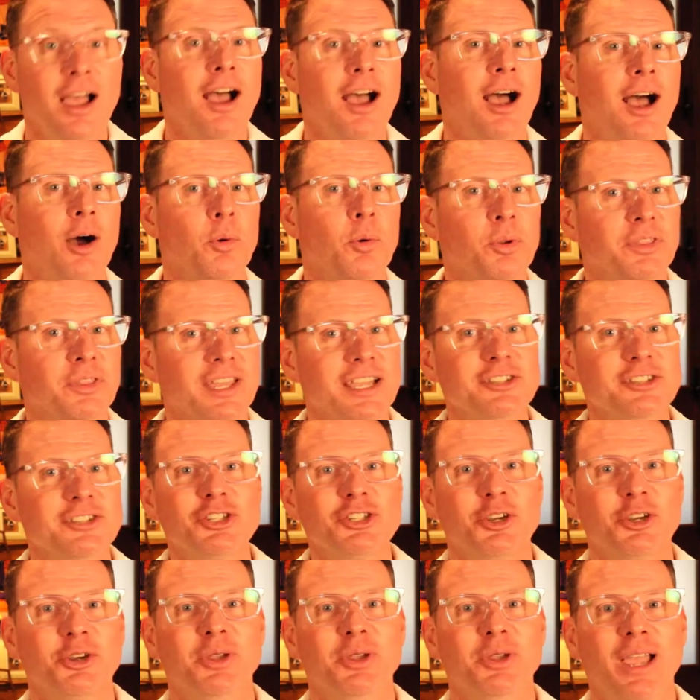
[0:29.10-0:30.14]
I will then
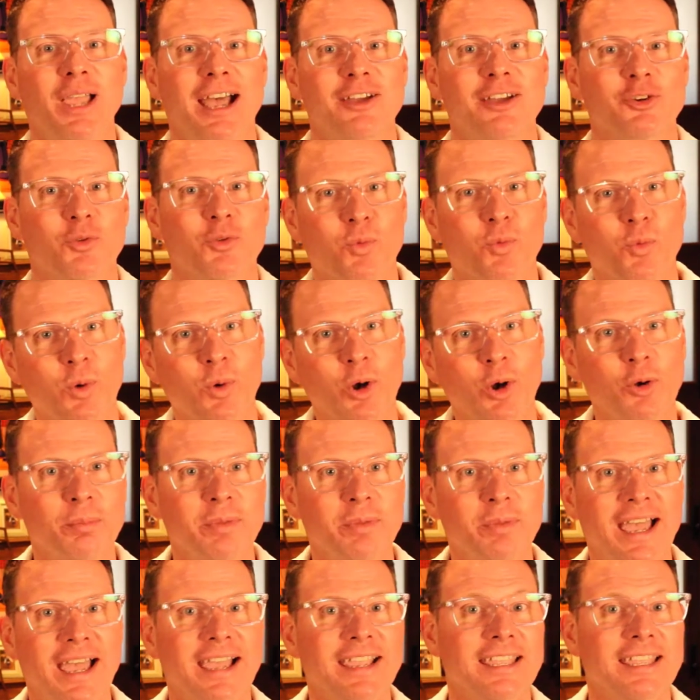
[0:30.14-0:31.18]
show you how to roll
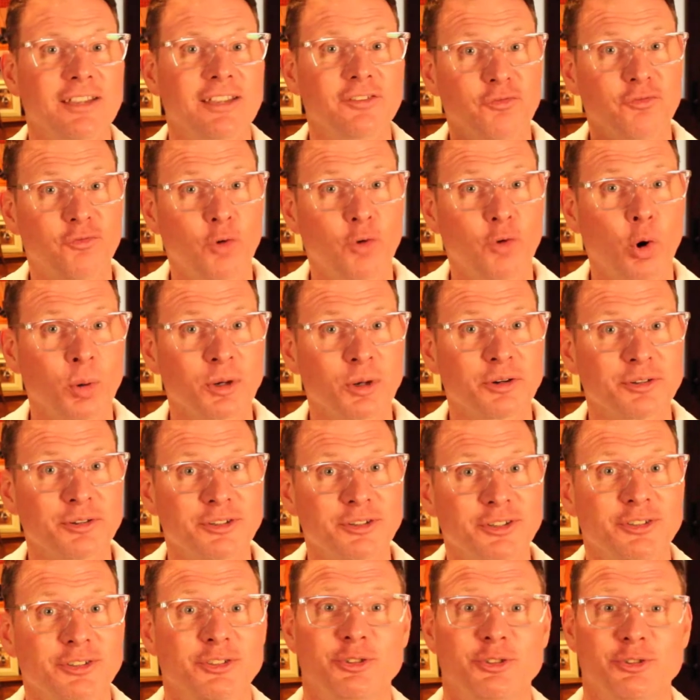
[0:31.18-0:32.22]
back and
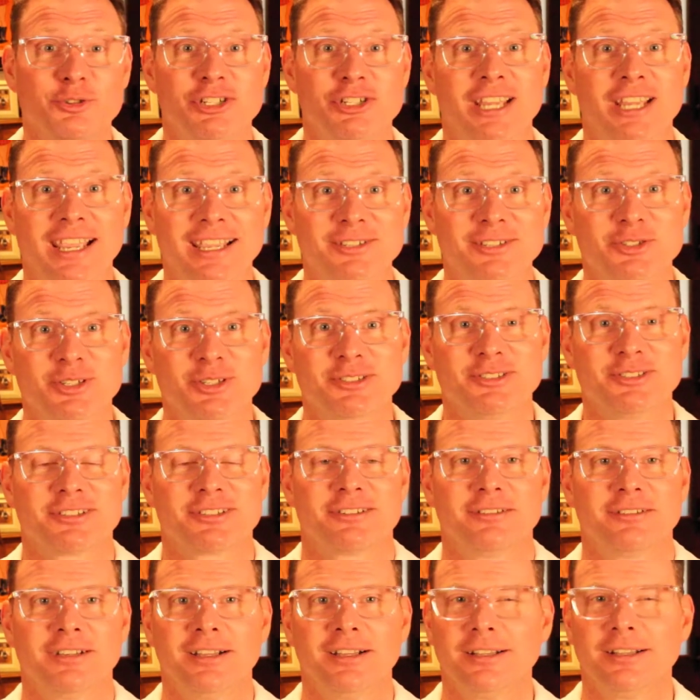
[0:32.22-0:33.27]
forward your
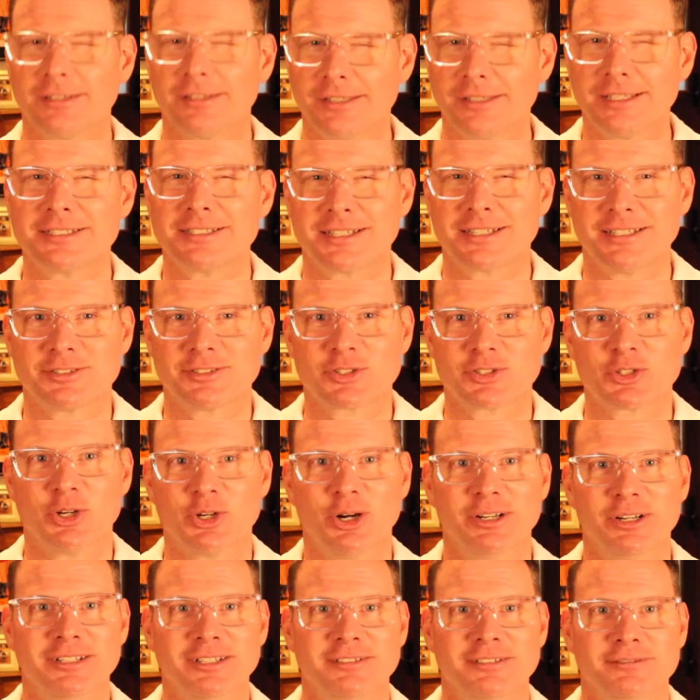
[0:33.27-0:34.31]
changes. Let's get
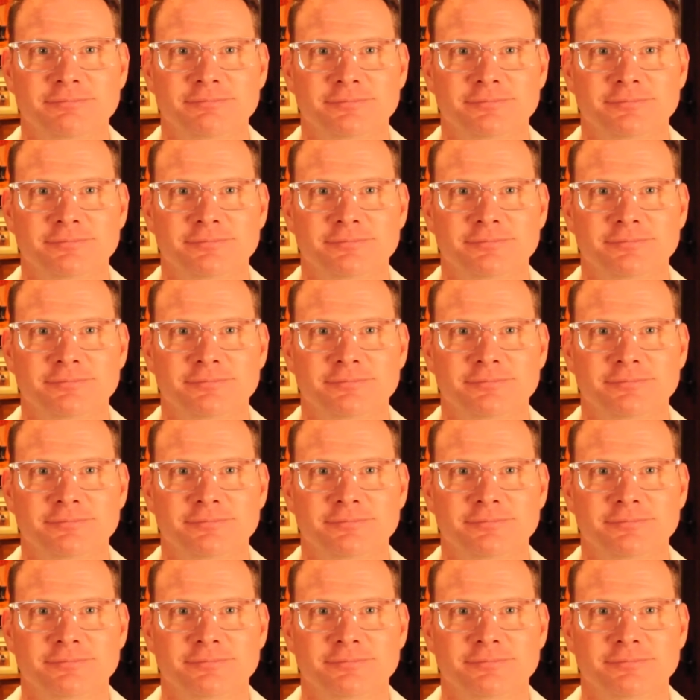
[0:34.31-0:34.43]
started.